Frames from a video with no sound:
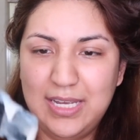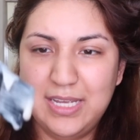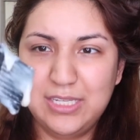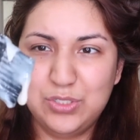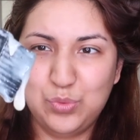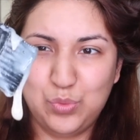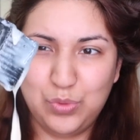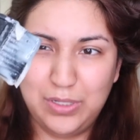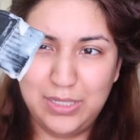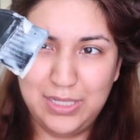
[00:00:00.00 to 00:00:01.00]
is
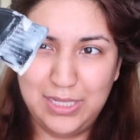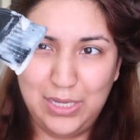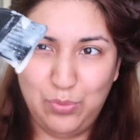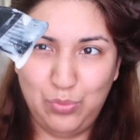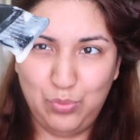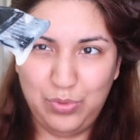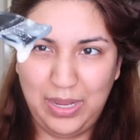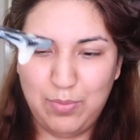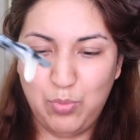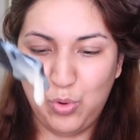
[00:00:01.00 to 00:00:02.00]
really
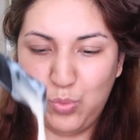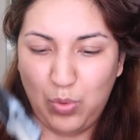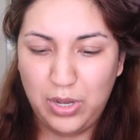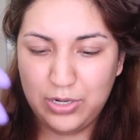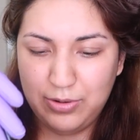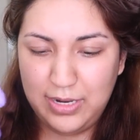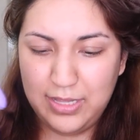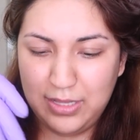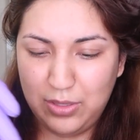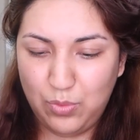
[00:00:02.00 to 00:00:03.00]
like more watery
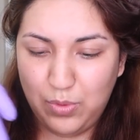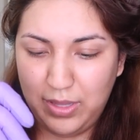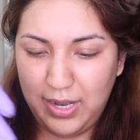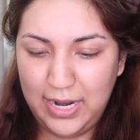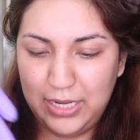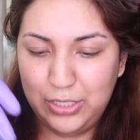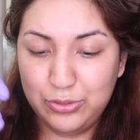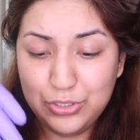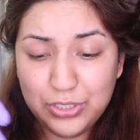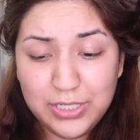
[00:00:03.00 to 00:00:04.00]
than the one that I
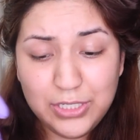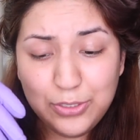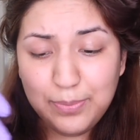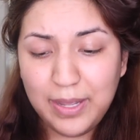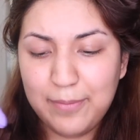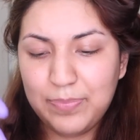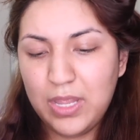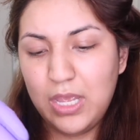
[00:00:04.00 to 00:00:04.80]
usually do, but